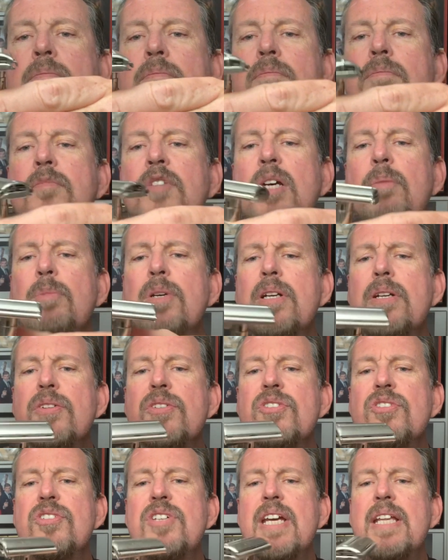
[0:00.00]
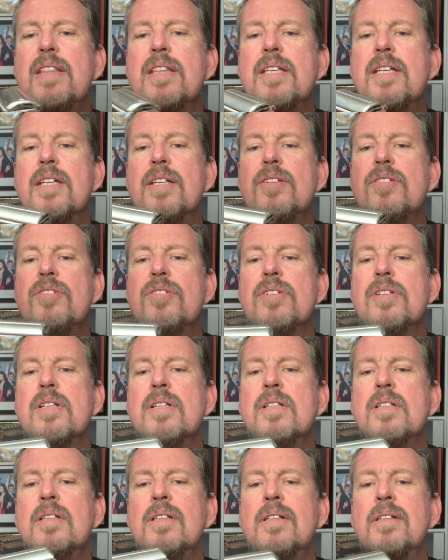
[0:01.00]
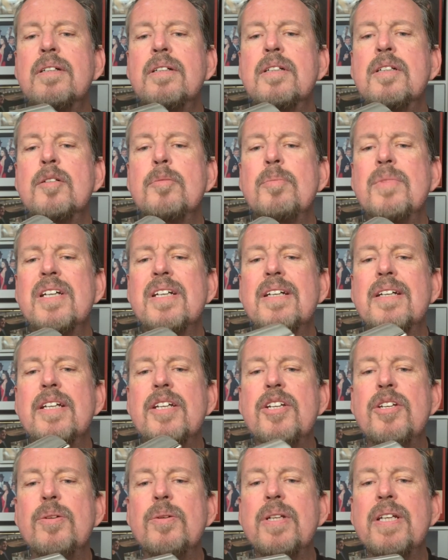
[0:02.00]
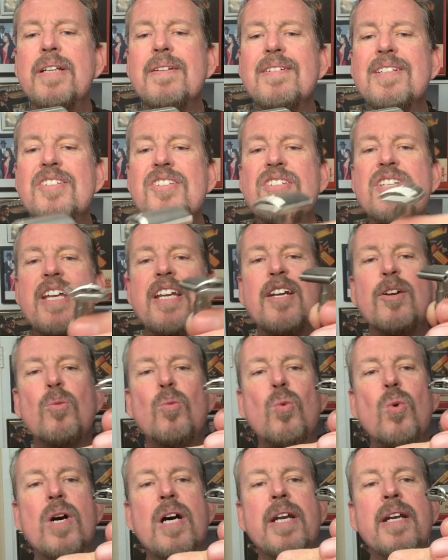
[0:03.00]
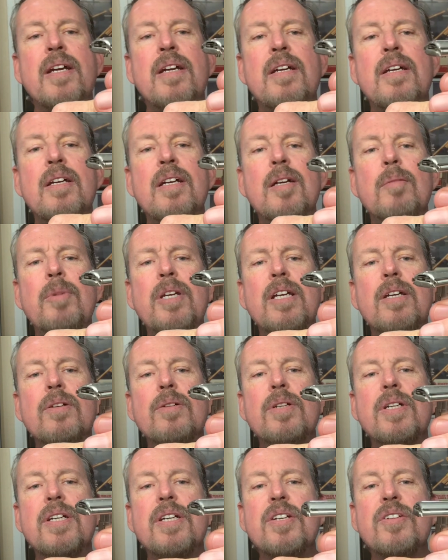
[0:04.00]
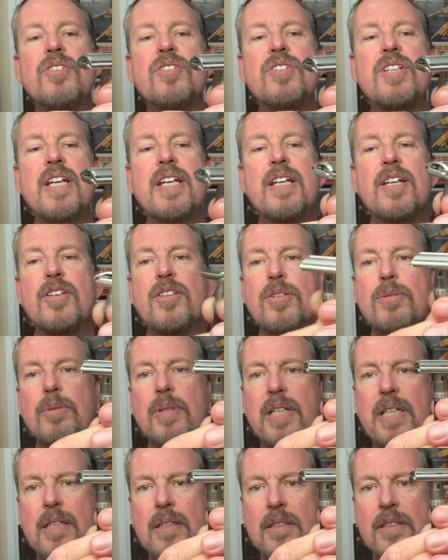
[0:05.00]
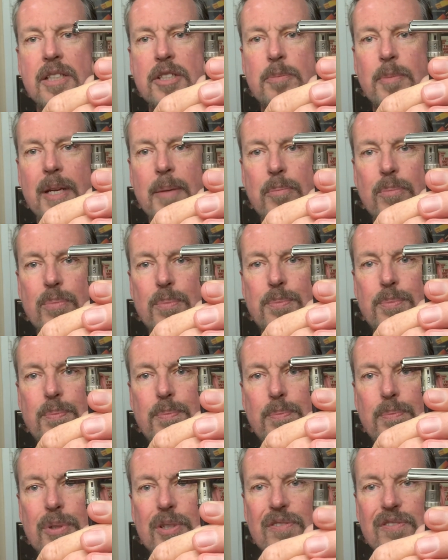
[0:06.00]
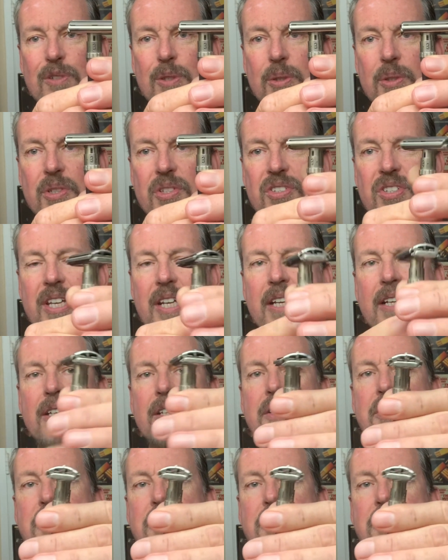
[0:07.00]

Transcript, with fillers: I'm gonna set this. I'm not gonna do it at setting one. I'm gonna go to setting three. That's my preferred setting on these